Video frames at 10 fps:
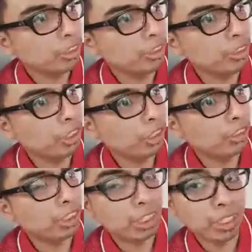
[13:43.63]

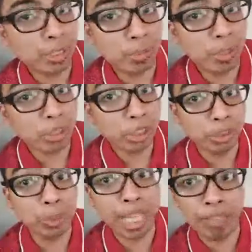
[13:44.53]
Georgia
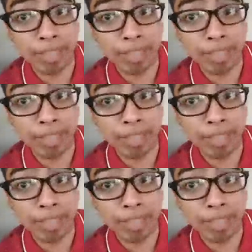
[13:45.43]
will have